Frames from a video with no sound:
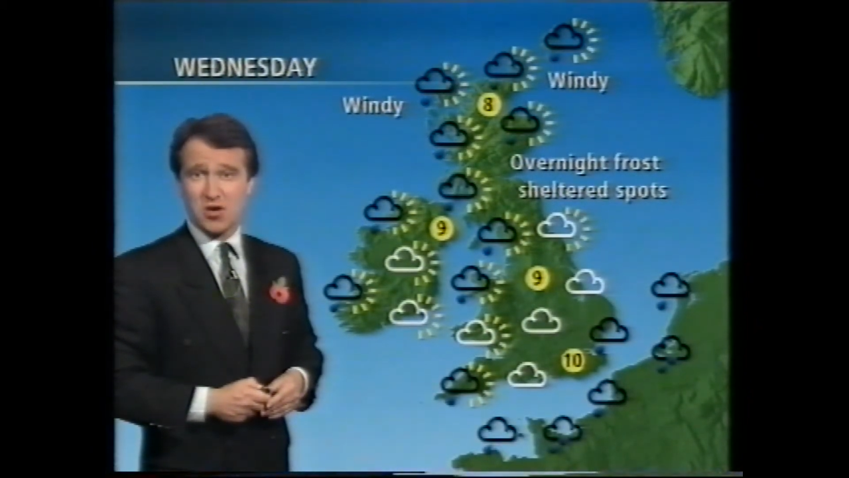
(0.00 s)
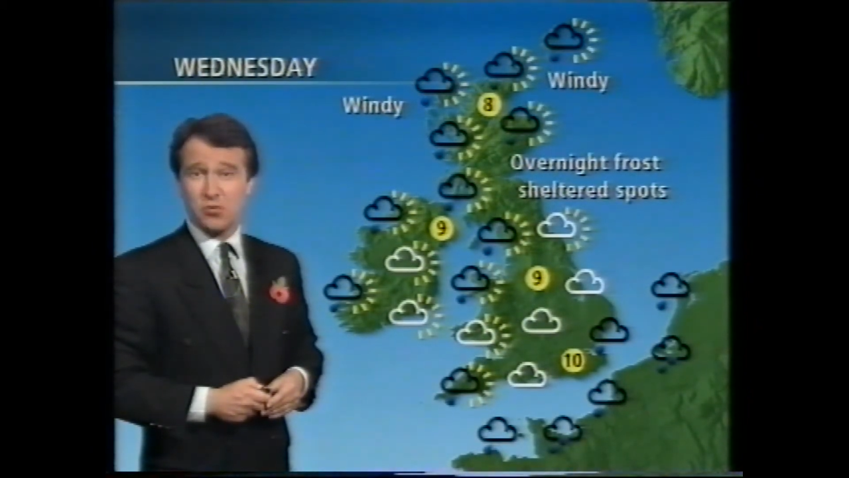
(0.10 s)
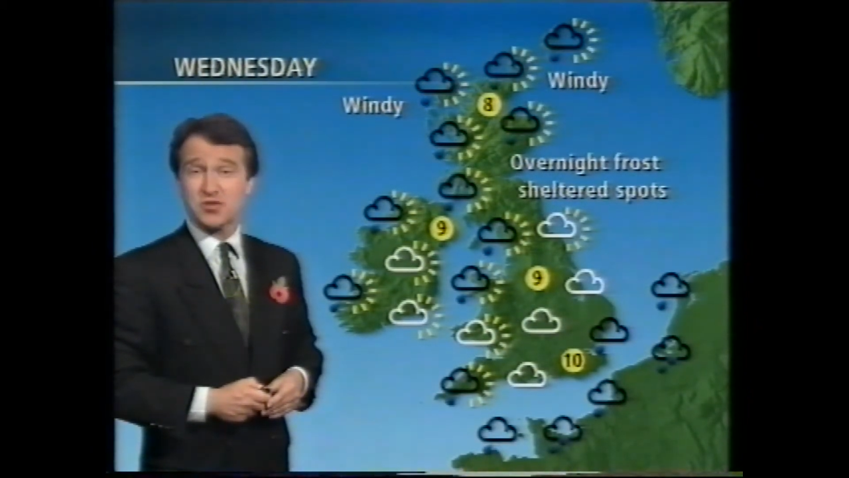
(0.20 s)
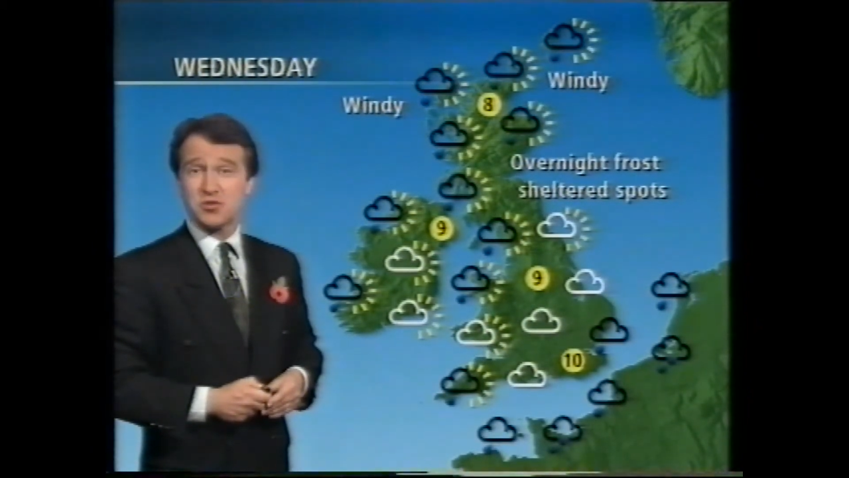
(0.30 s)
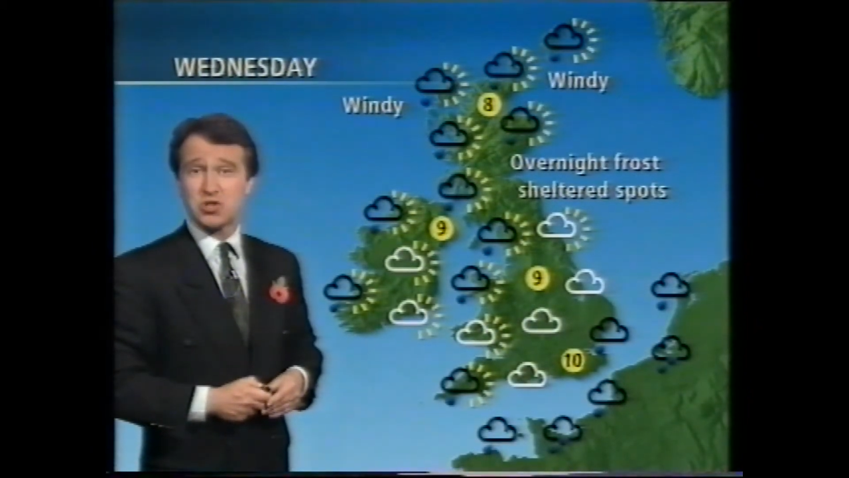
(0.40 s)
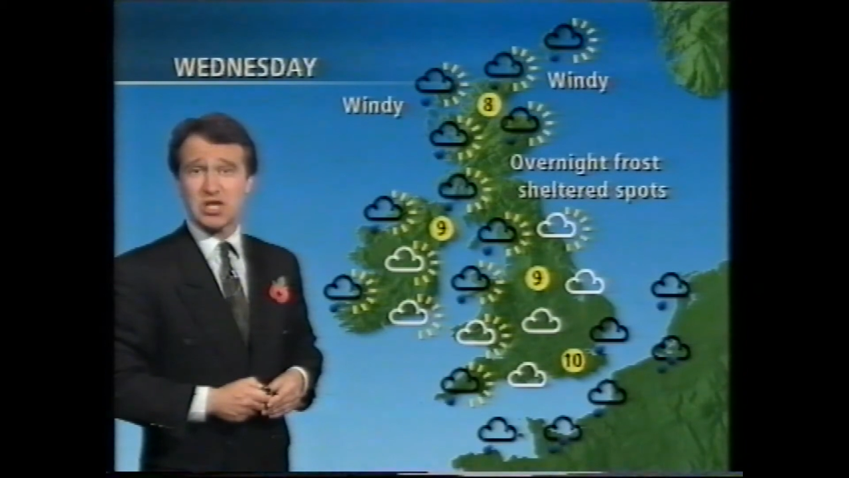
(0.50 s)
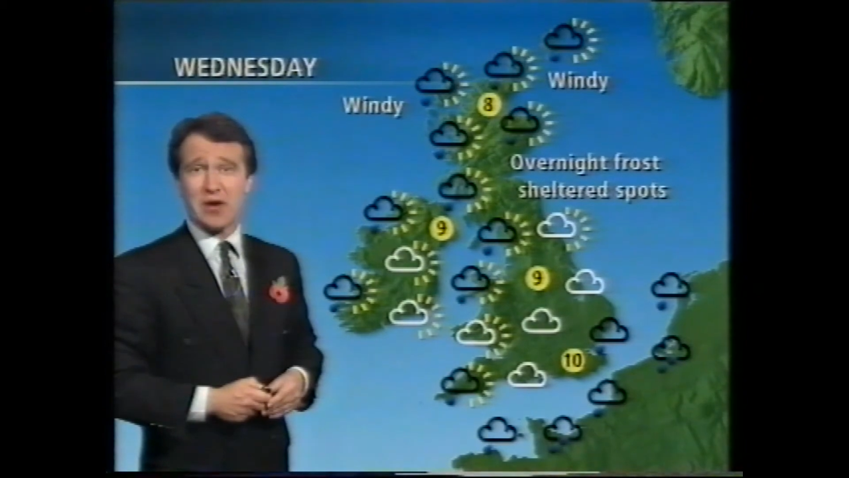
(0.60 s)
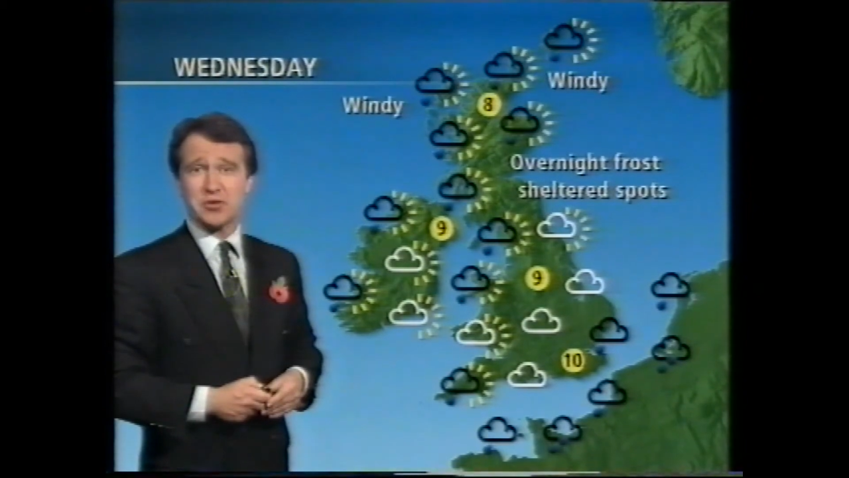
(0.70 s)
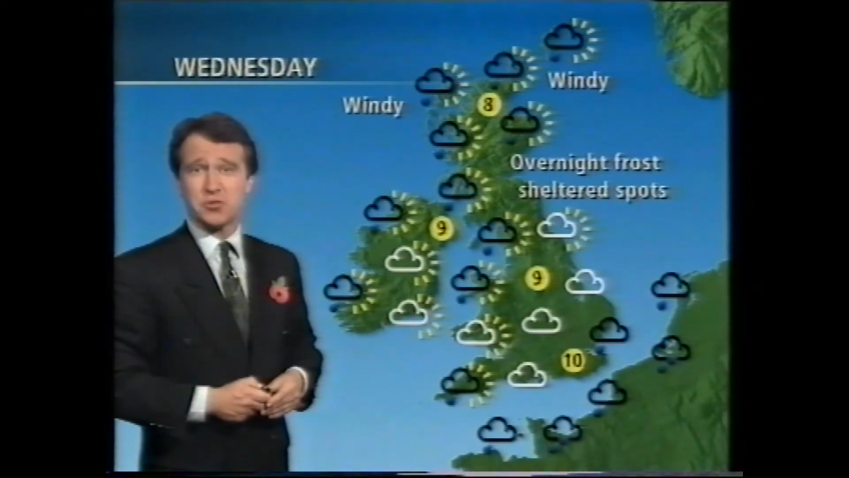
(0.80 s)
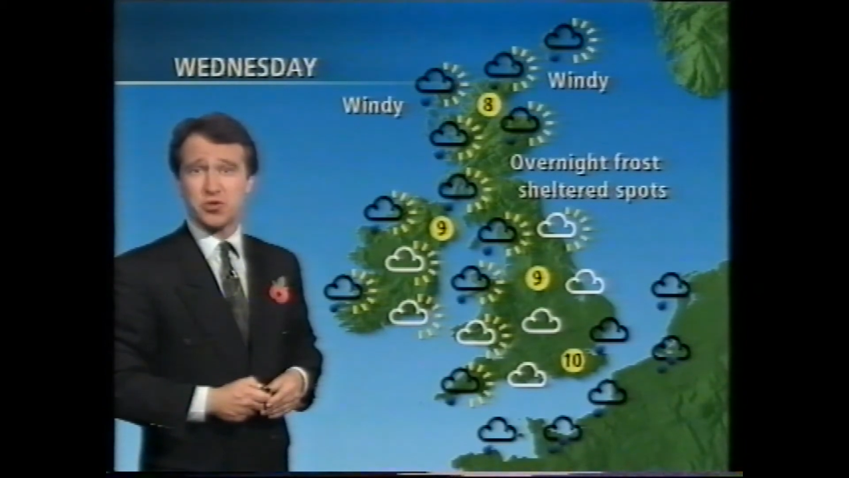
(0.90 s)
with some
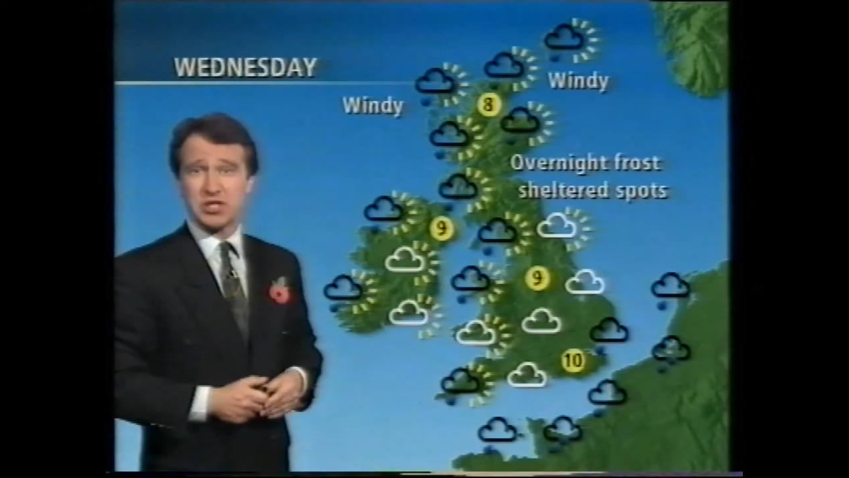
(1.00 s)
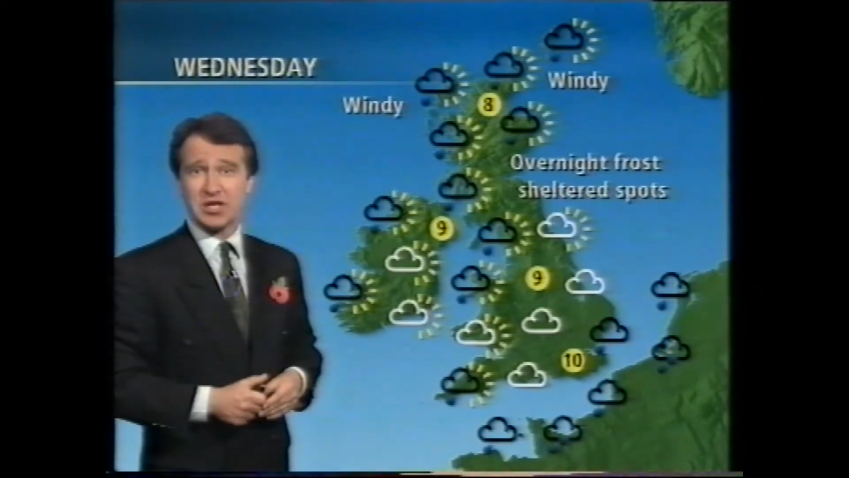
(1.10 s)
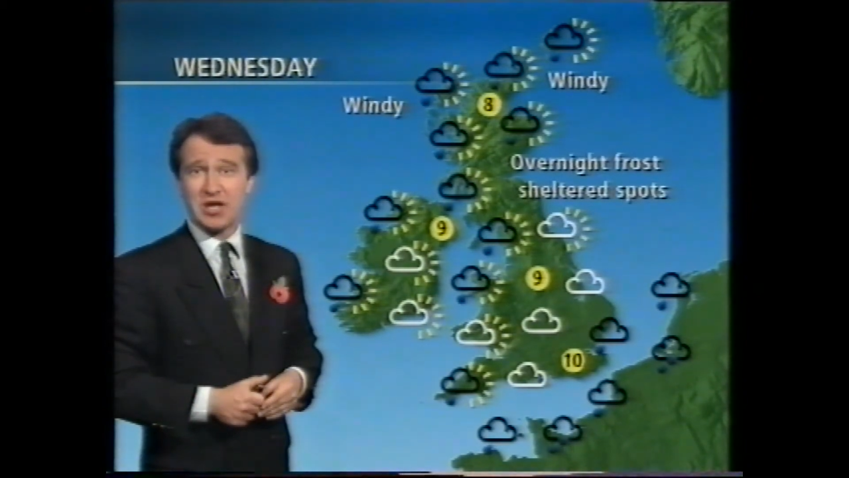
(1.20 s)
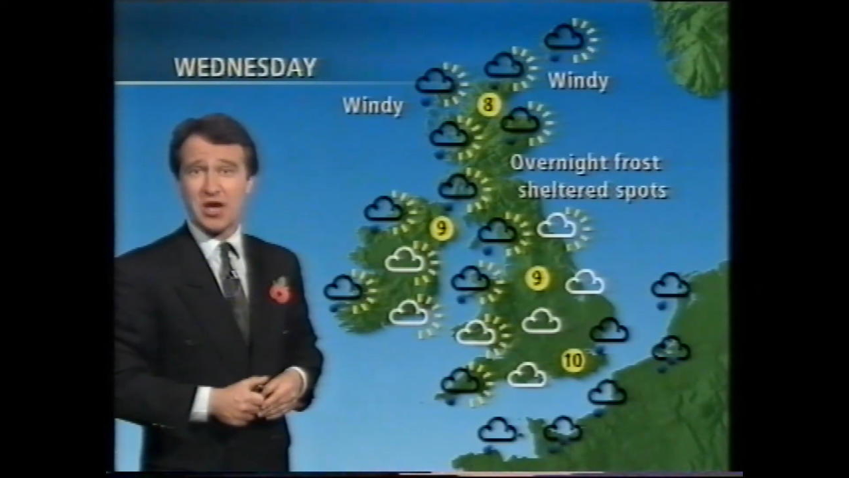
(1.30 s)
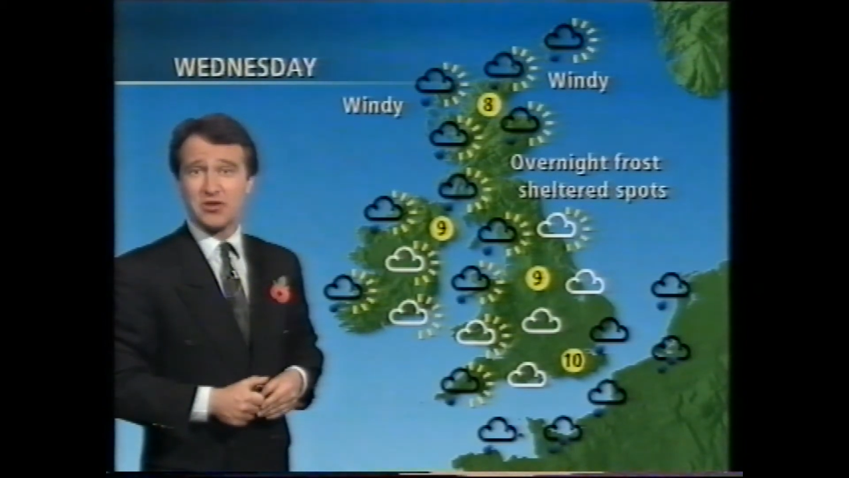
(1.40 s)
showers pushing in